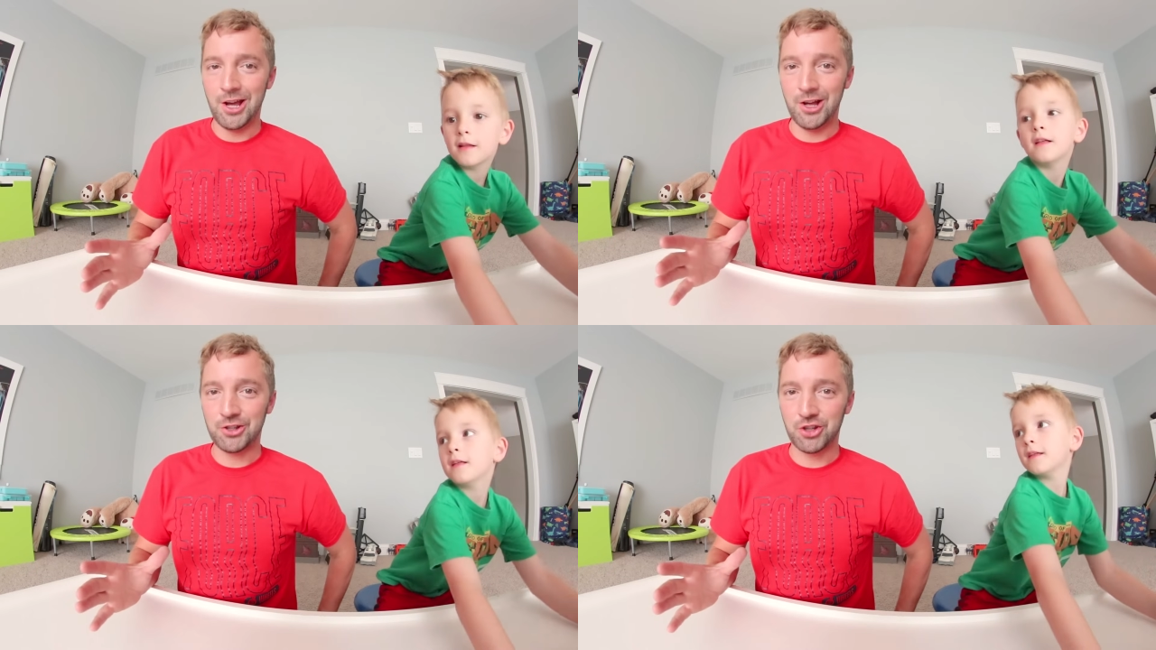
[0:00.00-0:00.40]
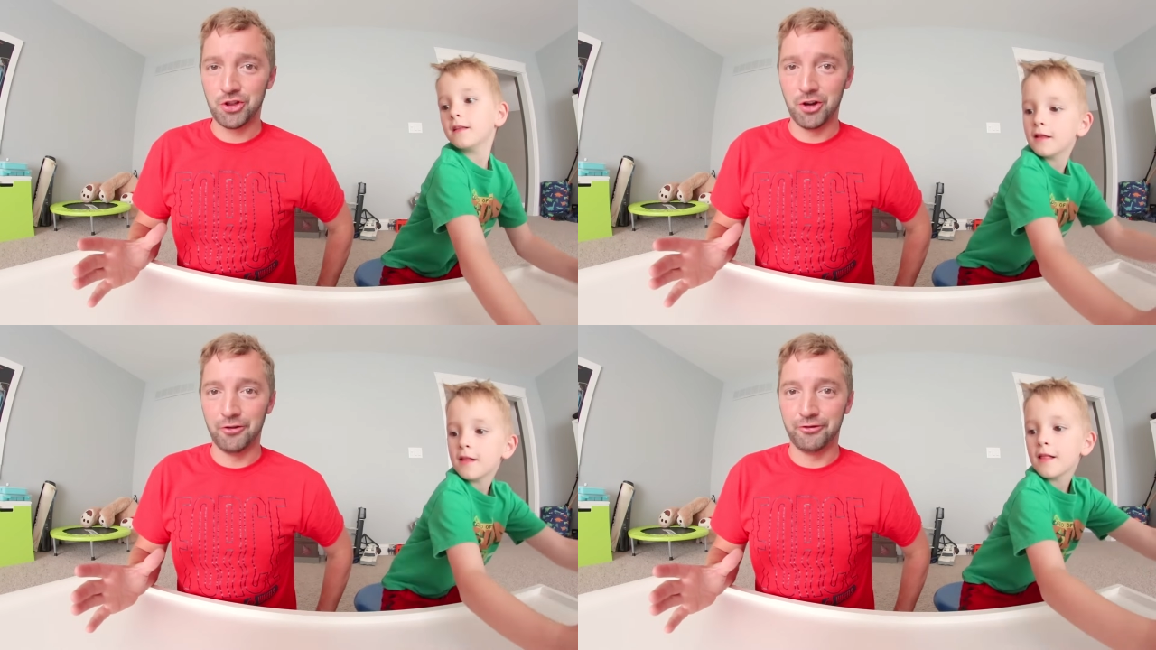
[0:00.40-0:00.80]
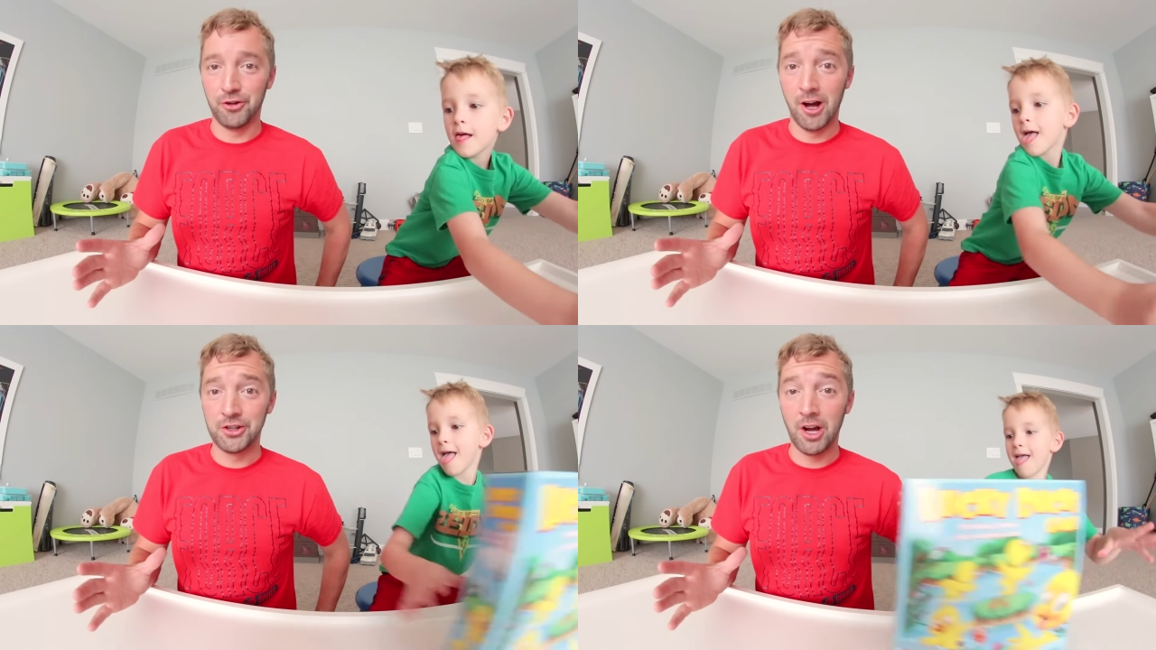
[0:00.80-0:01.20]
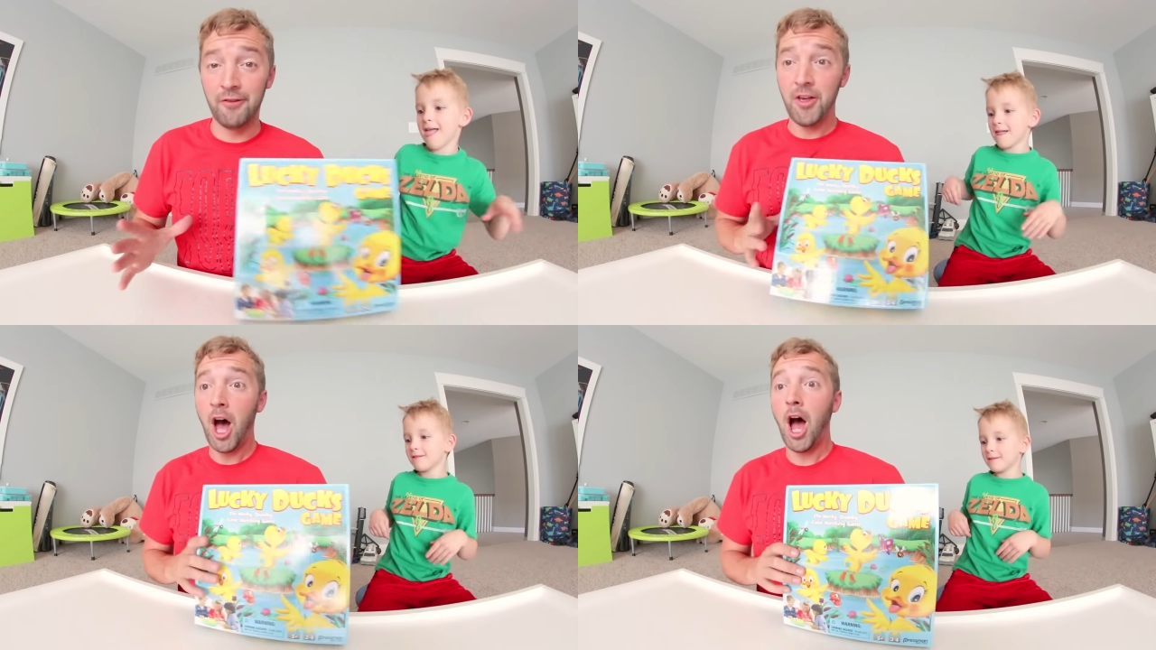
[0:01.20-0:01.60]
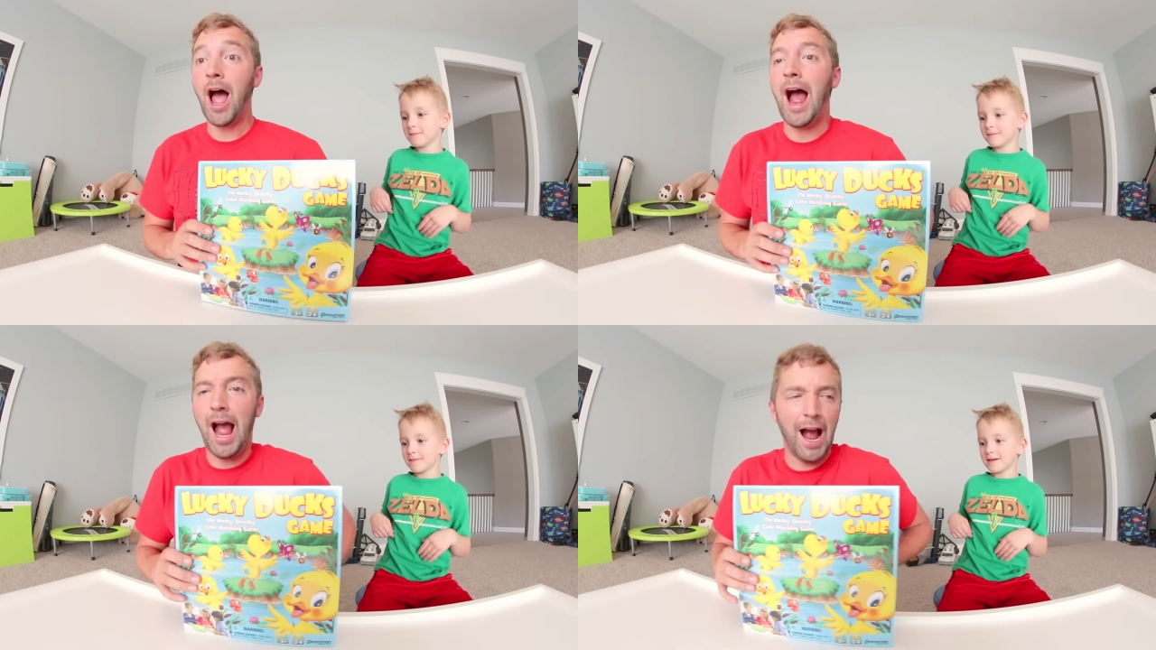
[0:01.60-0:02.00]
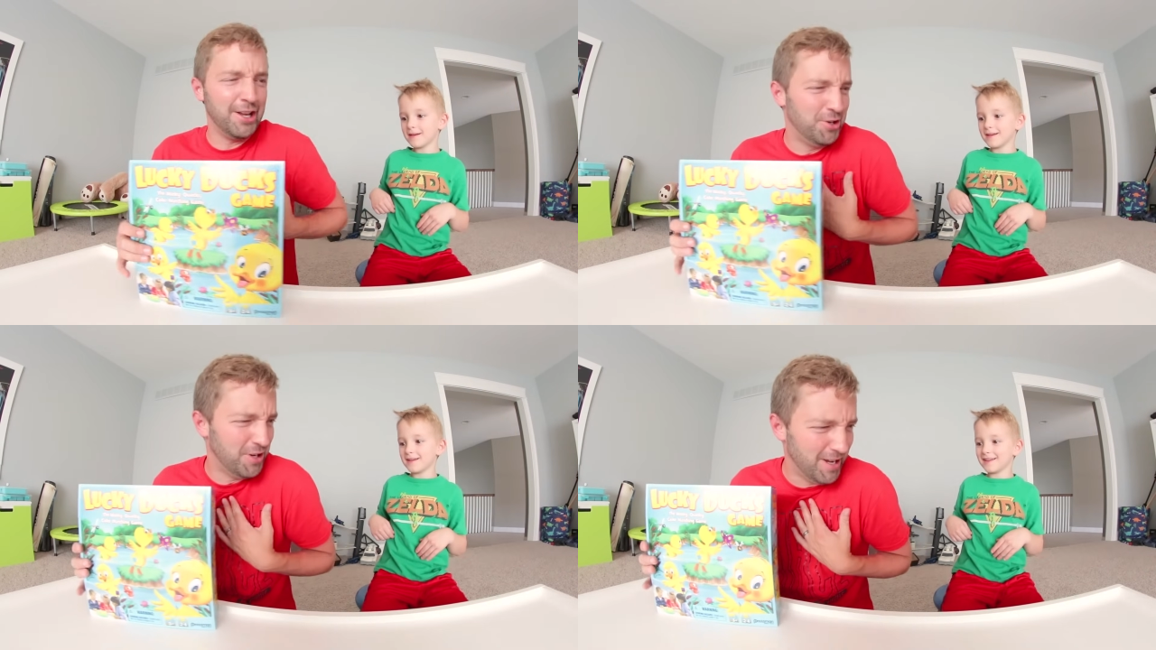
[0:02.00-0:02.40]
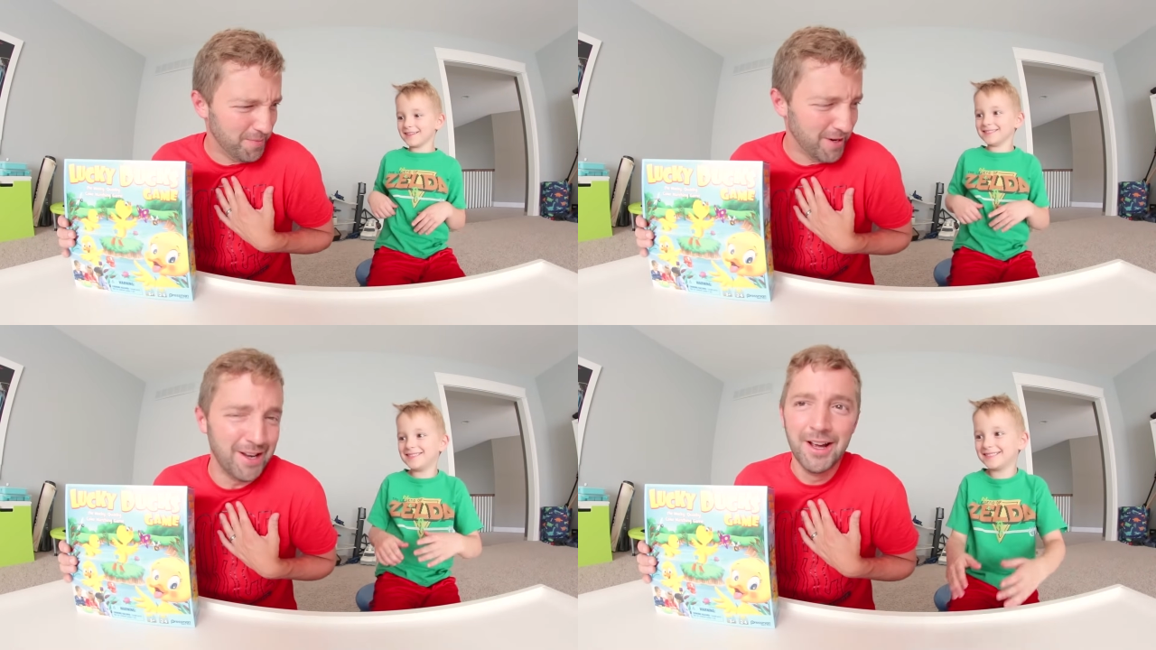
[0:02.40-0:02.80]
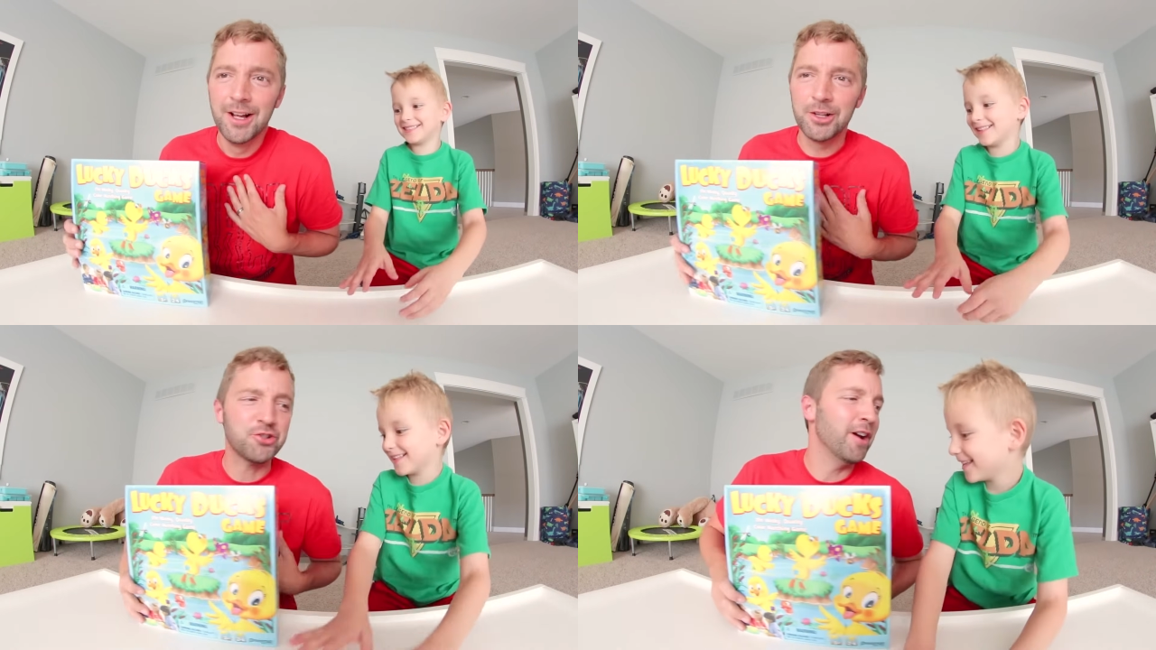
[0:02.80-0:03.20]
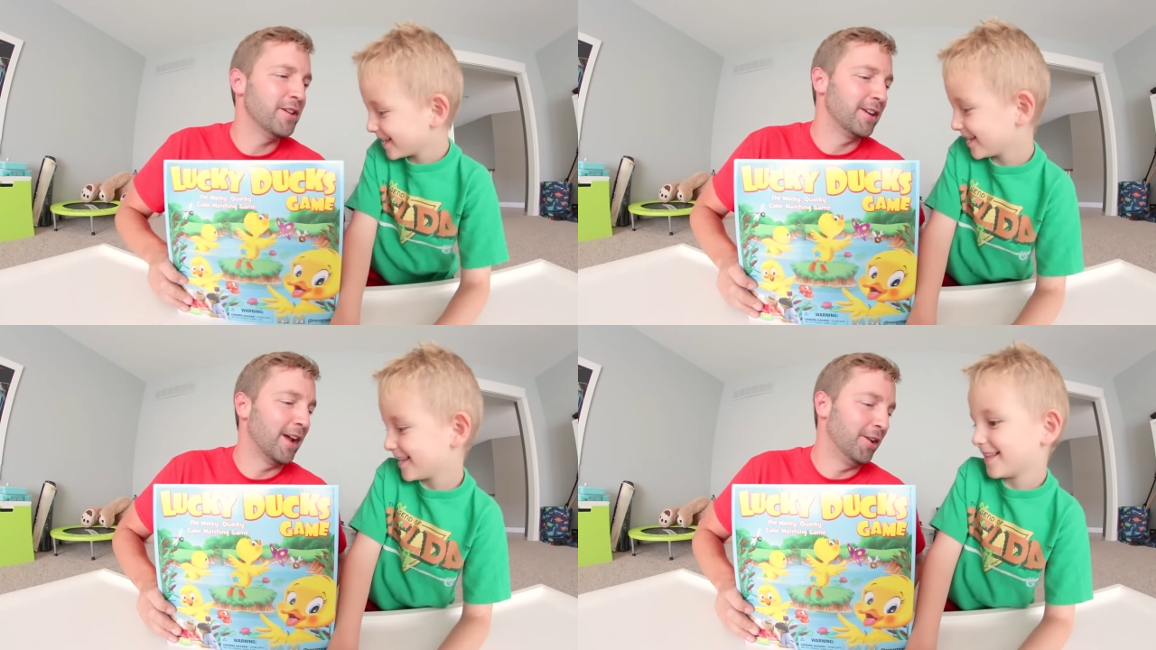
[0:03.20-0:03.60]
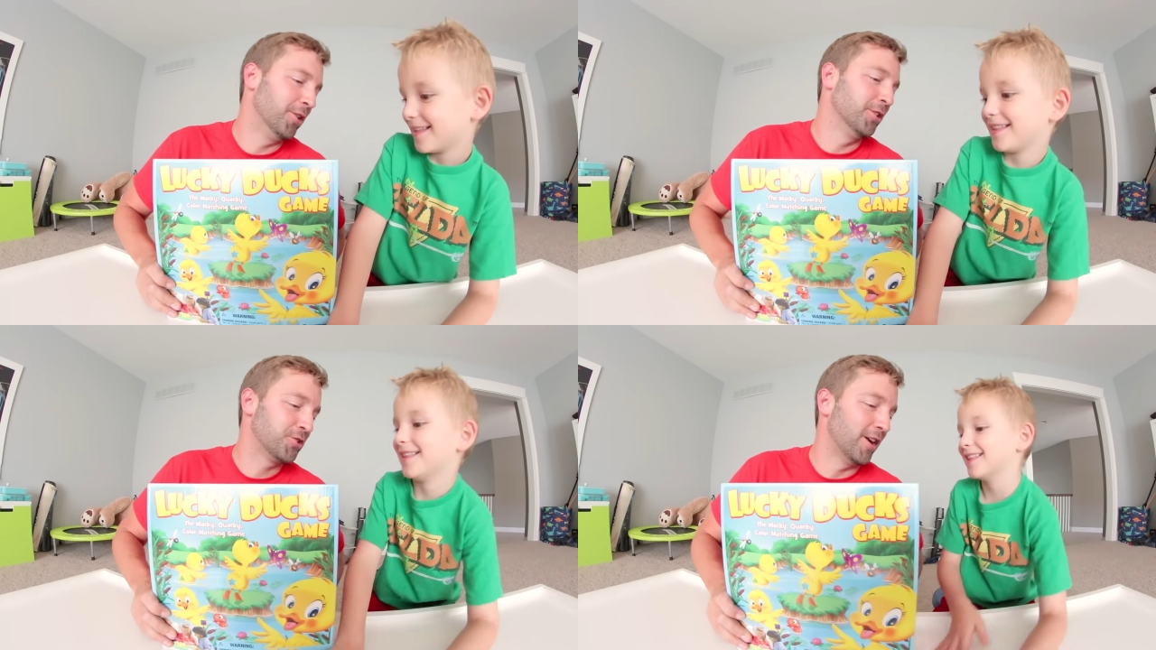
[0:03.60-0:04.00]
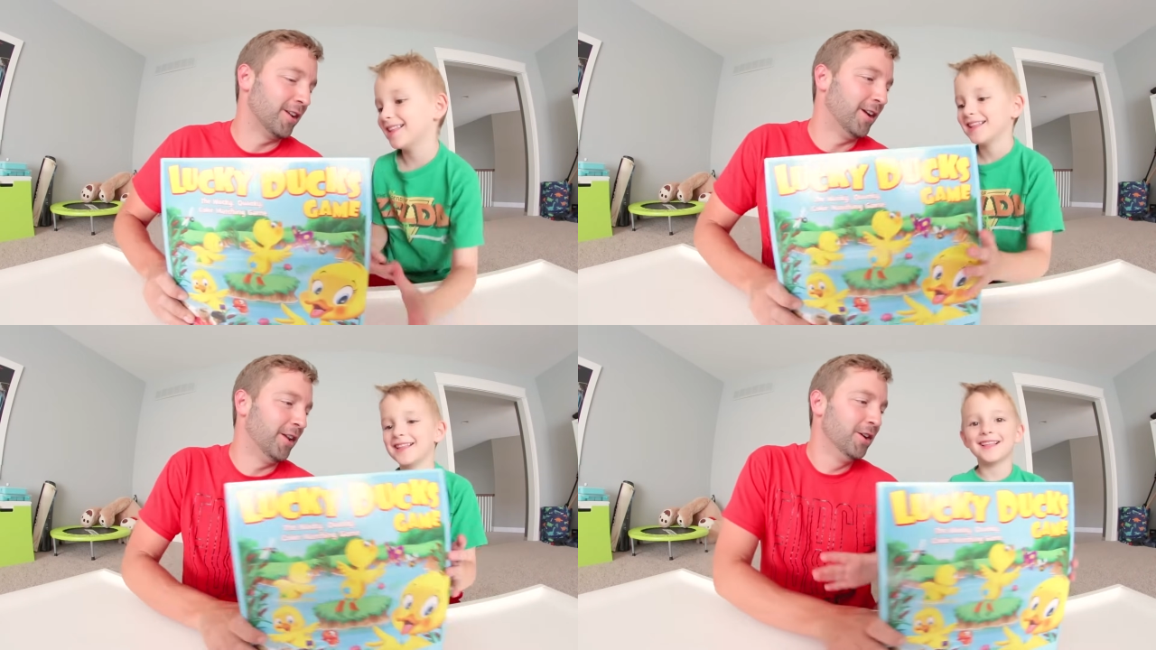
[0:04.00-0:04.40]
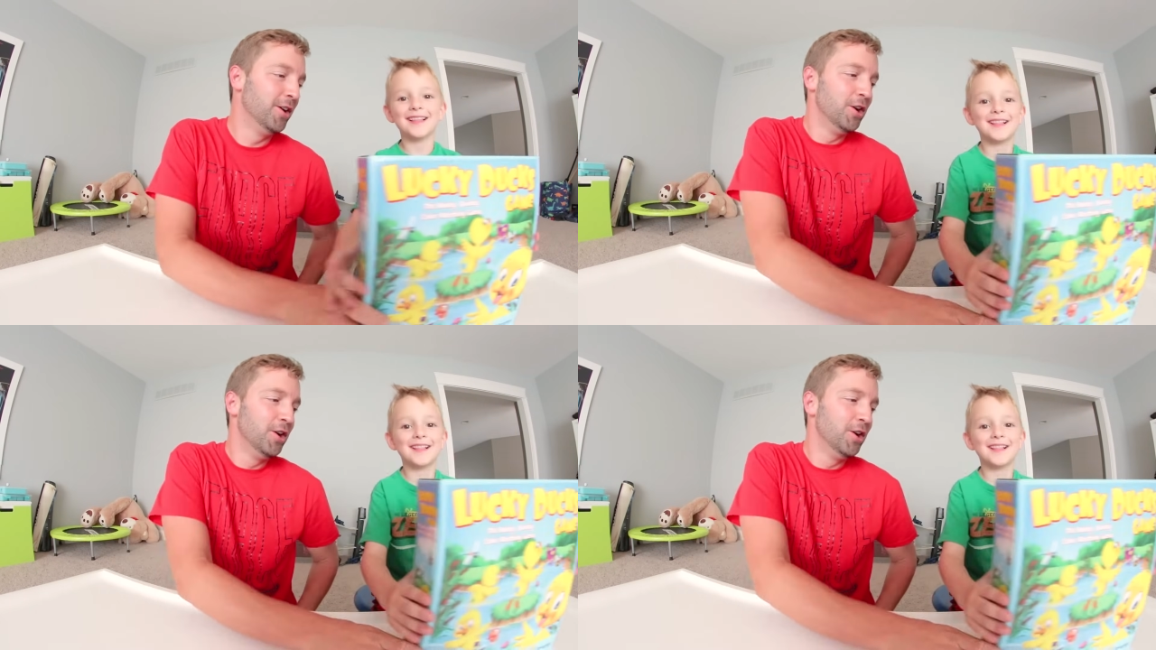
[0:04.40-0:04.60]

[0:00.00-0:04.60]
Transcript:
Speaker 1: It's the front of the. You hit me. Let's try that again. Here, let's try it again.